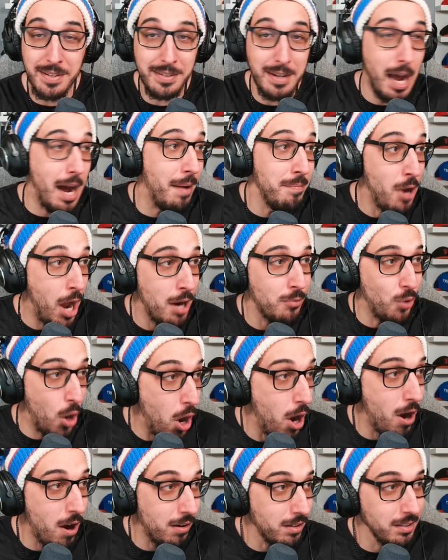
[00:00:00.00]
I'm not
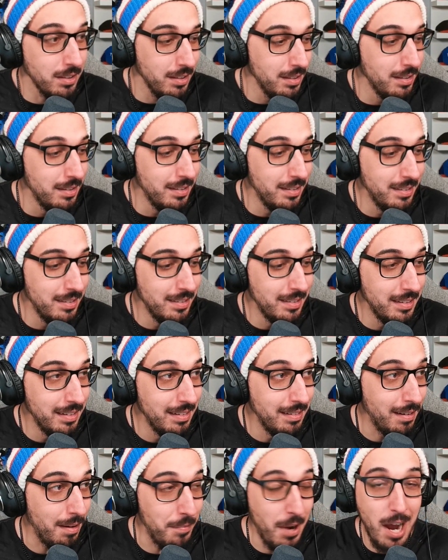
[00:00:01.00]
wrong.
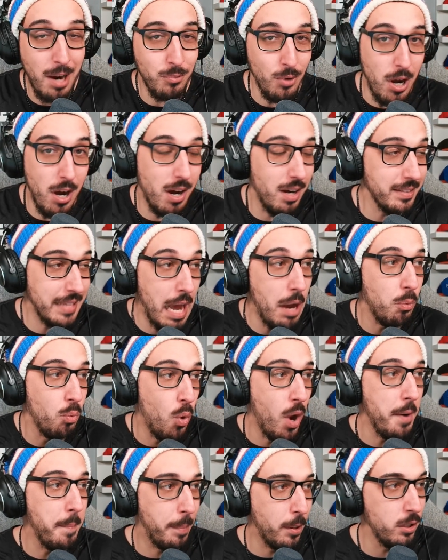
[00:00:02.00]
I'm not wrong. That
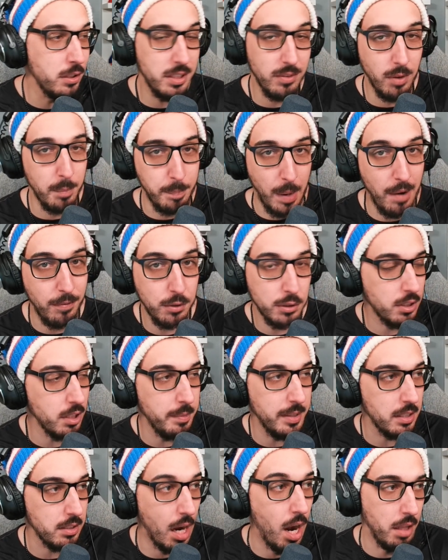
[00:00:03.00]
one person from Buffalo is going to
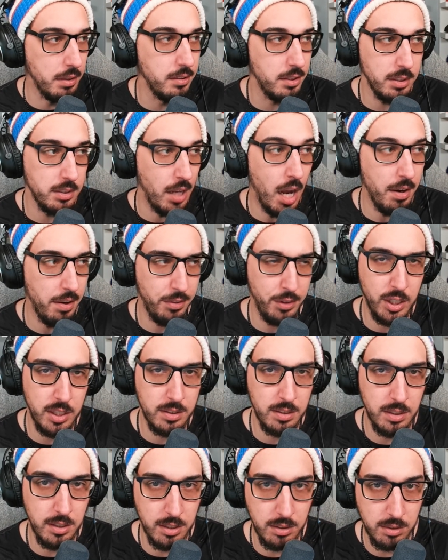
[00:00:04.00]
be like, oh, there's a ton of things
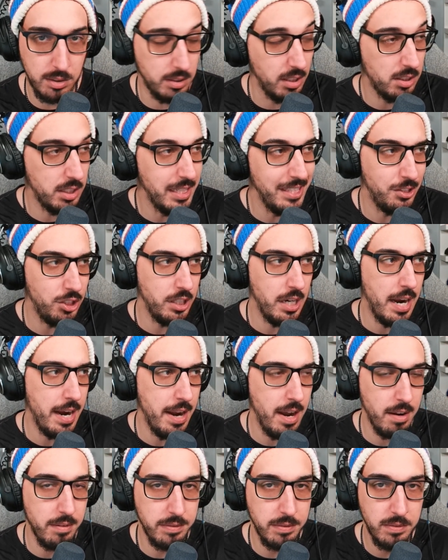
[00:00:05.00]
to do. There's a
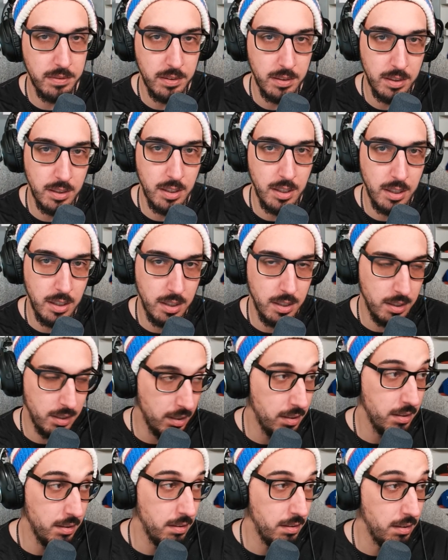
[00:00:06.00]
TGIF.
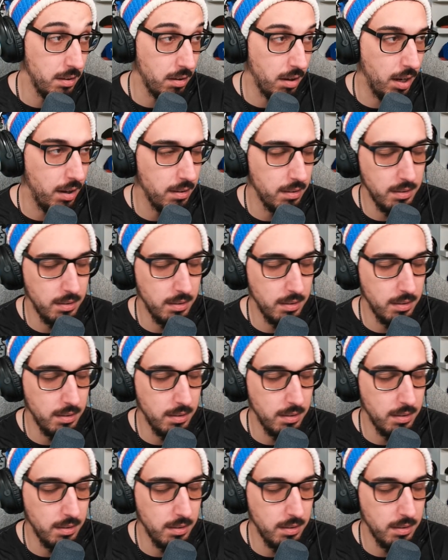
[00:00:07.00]
Okay.